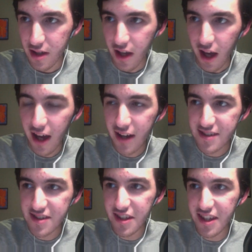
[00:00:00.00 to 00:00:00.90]

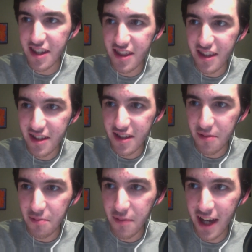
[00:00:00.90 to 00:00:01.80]
Honestly,
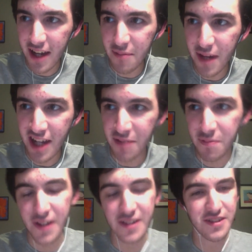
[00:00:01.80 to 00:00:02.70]
my
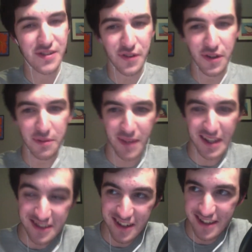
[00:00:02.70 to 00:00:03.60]
opinion is very
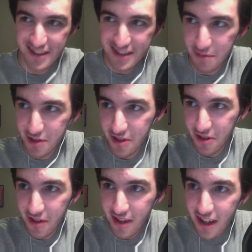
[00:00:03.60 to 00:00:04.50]
mixed on this
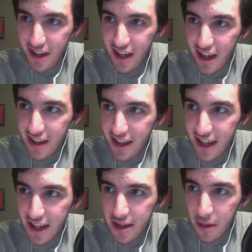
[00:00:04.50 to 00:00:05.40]
episode.
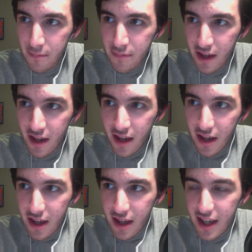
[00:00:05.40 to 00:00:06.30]
Like,
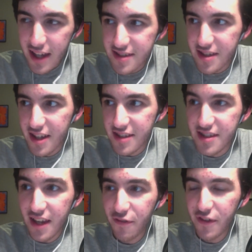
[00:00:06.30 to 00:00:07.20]
it's
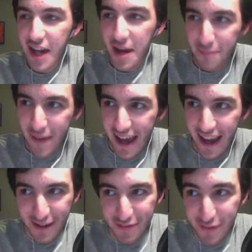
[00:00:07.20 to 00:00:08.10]
definitely not bad,